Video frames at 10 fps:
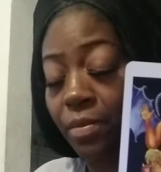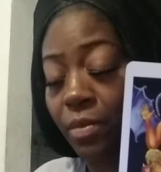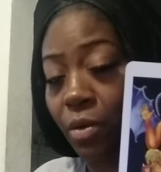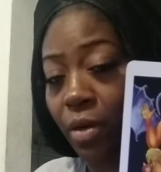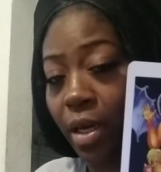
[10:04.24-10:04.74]

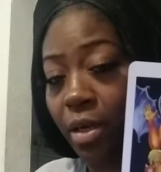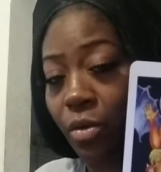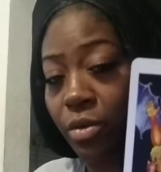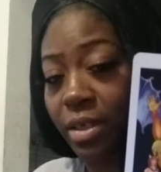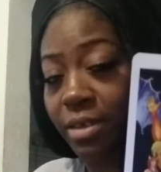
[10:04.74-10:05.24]
okay,
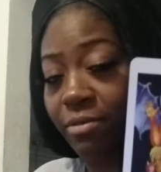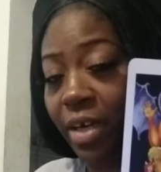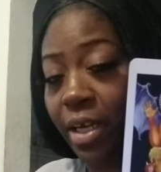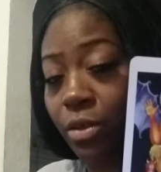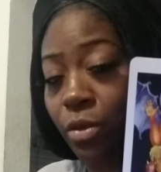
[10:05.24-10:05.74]
or that
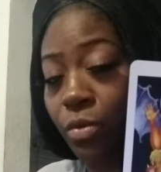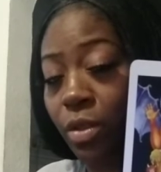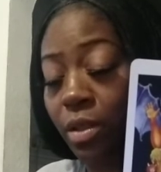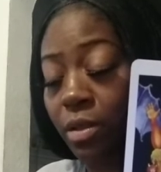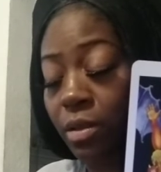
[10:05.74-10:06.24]
divine
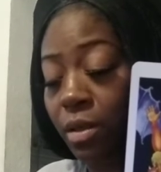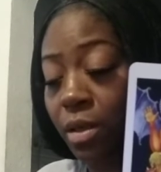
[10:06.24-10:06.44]
union